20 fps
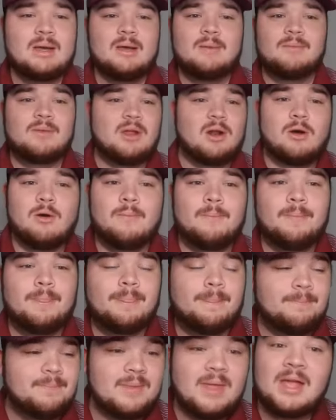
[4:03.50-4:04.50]
You know,
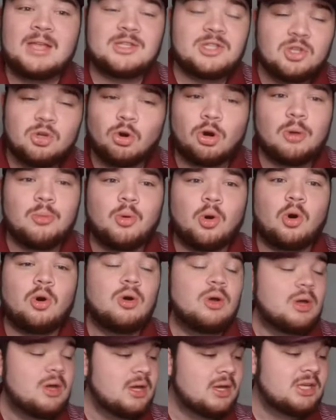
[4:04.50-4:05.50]
it's normal.
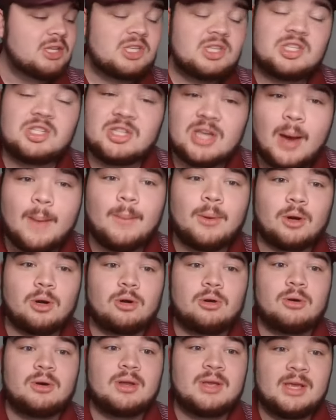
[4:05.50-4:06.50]
Summer
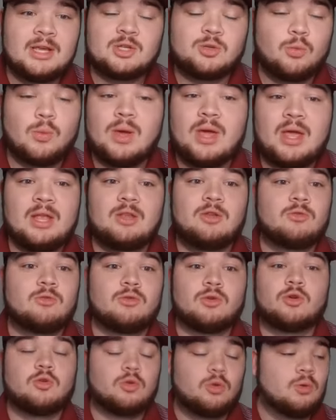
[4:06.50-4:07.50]
is when
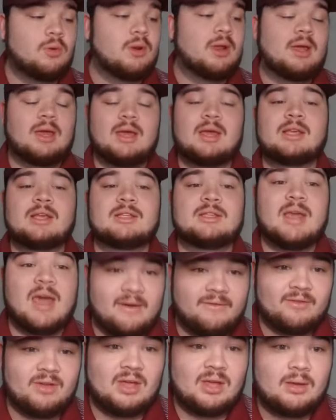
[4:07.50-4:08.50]
recruiting is
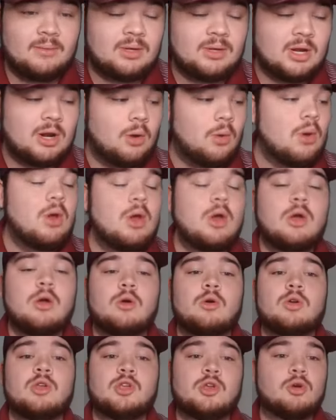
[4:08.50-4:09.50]
heavy. You know,
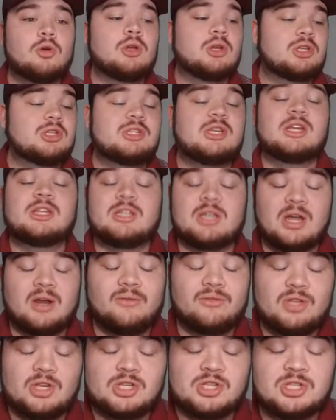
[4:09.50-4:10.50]
you're going to see a ton of
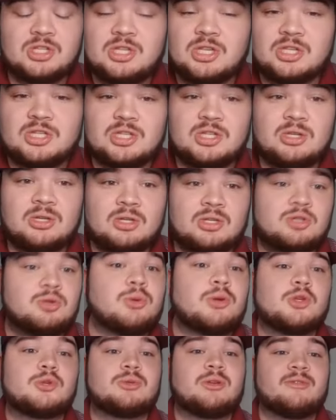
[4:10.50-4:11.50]
additions this
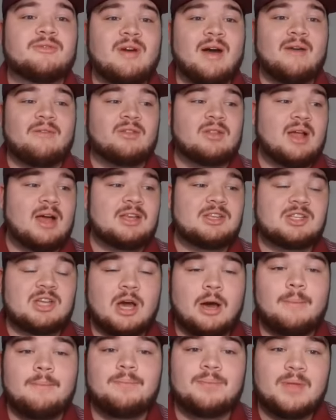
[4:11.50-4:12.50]
2025 class
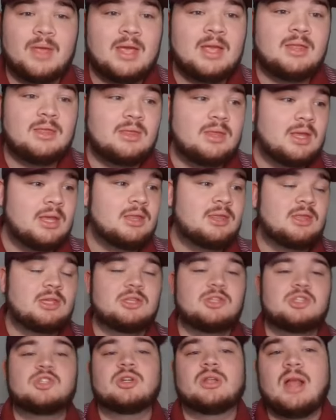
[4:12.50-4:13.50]
come in in the
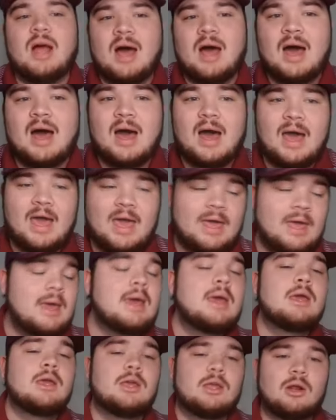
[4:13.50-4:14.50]
July,
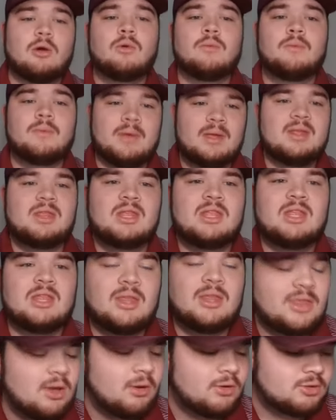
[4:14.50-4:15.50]
you know,
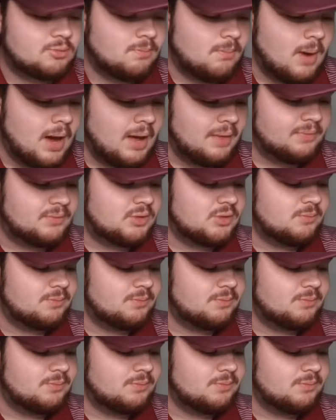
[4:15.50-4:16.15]
in those months.